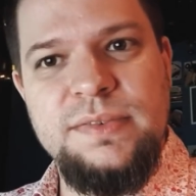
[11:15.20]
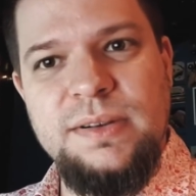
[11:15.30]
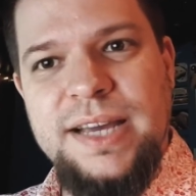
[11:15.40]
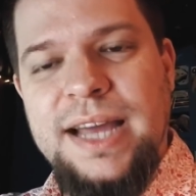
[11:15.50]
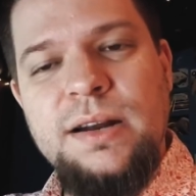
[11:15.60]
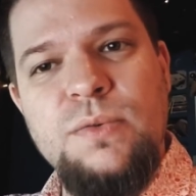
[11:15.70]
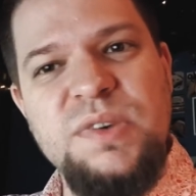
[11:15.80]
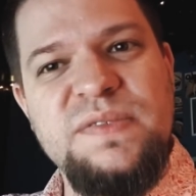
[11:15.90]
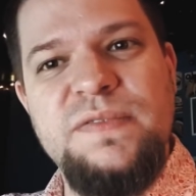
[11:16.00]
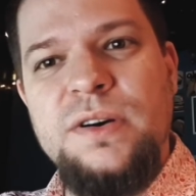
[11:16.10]
kind of
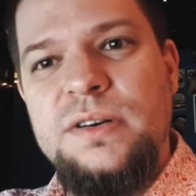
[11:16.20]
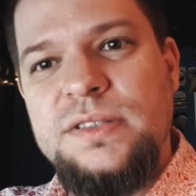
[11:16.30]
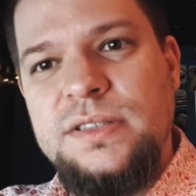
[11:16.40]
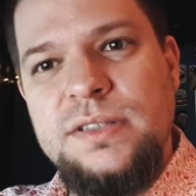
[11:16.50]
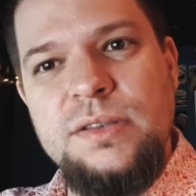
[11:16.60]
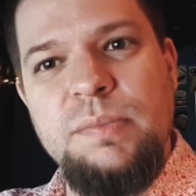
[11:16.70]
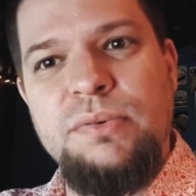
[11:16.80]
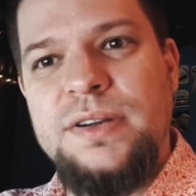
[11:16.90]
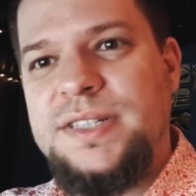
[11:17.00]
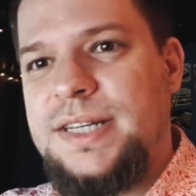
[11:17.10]
reversed the
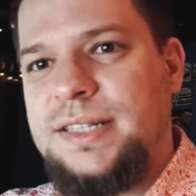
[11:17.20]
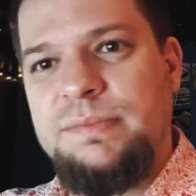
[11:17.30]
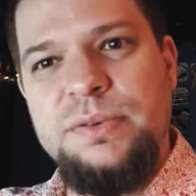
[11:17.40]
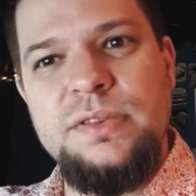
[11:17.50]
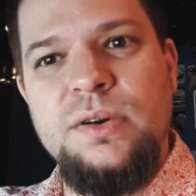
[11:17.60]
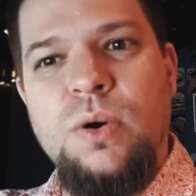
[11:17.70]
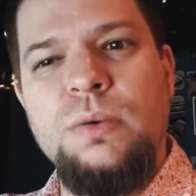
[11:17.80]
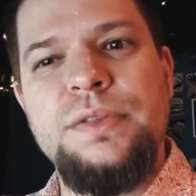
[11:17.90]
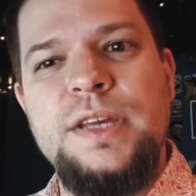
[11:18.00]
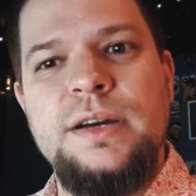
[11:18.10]
process and put the whole
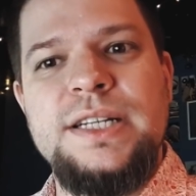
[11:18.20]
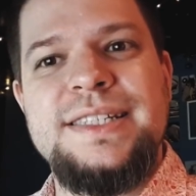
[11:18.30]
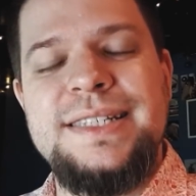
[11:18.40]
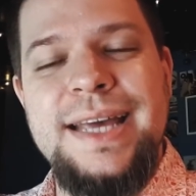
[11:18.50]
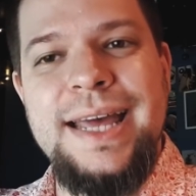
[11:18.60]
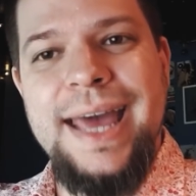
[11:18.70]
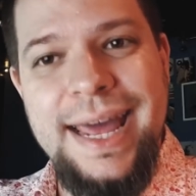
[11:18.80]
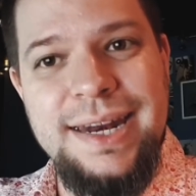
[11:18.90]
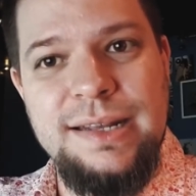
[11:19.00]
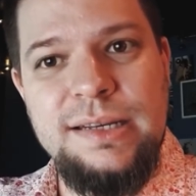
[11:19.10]
thing on its
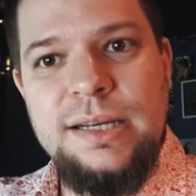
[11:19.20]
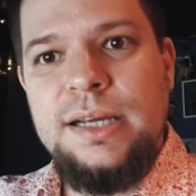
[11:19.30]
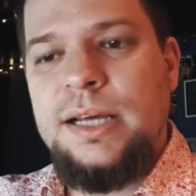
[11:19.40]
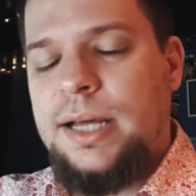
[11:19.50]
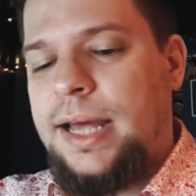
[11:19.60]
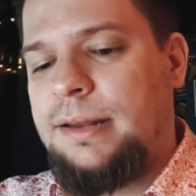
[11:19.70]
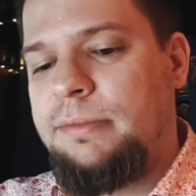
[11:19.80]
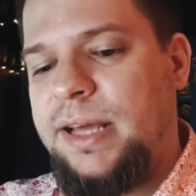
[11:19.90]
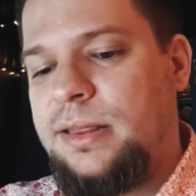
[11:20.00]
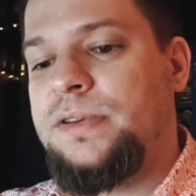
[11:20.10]
head and
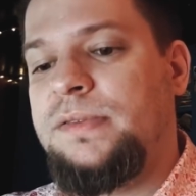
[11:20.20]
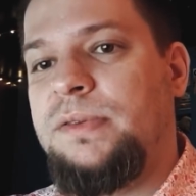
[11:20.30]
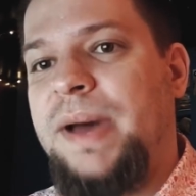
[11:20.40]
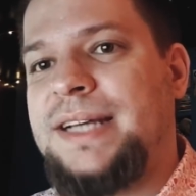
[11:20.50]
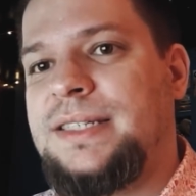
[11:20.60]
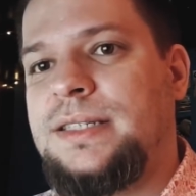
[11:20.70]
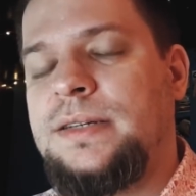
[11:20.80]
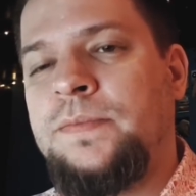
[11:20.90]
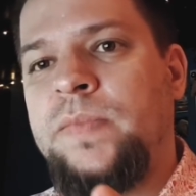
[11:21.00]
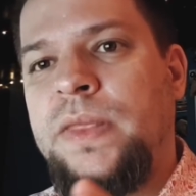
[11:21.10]
made the best
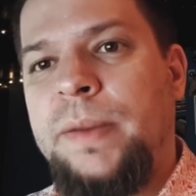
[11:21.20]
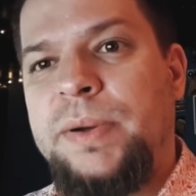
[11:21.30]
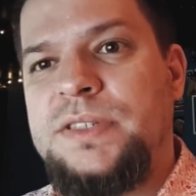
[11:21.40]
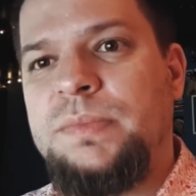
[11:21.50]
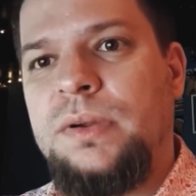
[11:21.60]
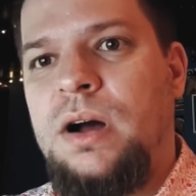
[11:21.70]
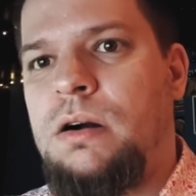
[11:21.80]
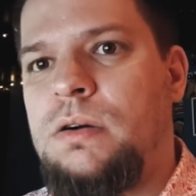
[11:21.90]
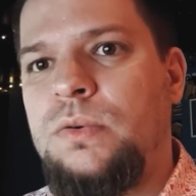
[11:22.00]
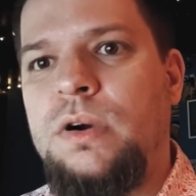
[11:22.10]
possible
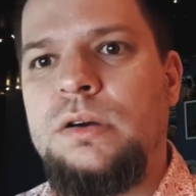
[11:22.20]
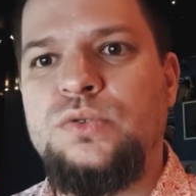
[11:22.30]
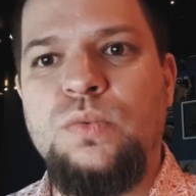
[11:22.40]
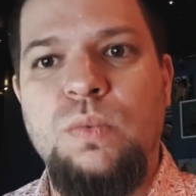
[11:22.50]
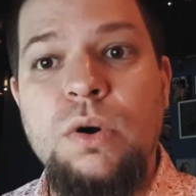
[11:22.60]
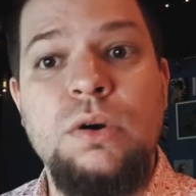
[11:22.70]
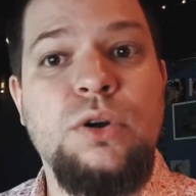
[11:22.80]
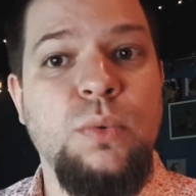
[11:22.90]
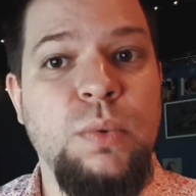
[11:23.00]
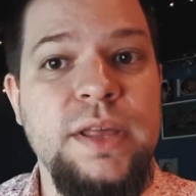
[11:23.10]
hardware to
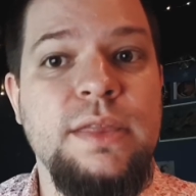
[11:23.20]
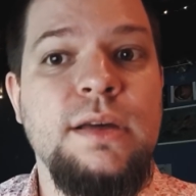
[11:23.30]
work with